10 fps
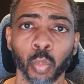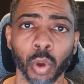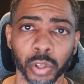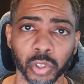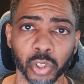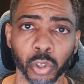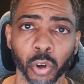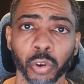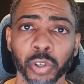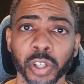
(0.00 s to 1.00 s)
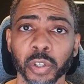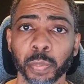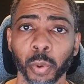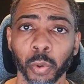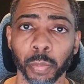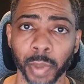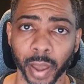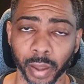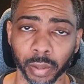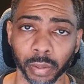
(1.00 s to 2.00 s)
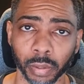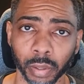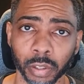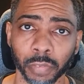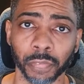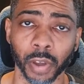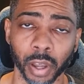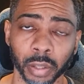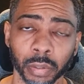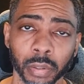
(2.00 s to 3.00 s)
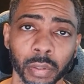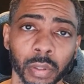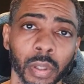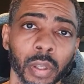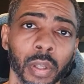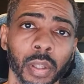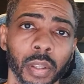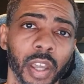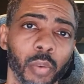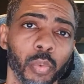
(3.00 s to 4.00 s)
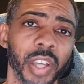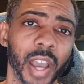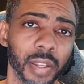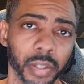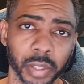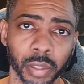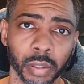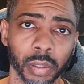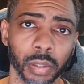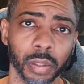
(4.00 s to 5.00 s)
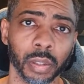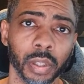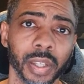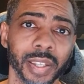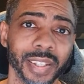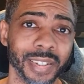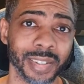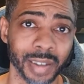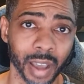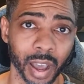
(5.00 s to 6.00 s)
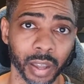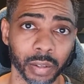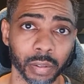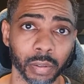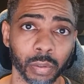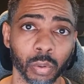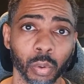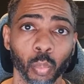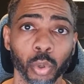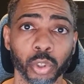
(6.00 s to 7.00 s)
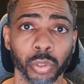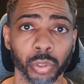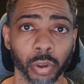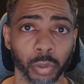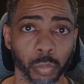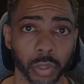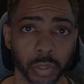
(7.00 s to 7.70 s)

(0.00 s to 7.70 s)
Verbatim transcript: once the curtain gets pulled back and you find that reality is not what you thought it was.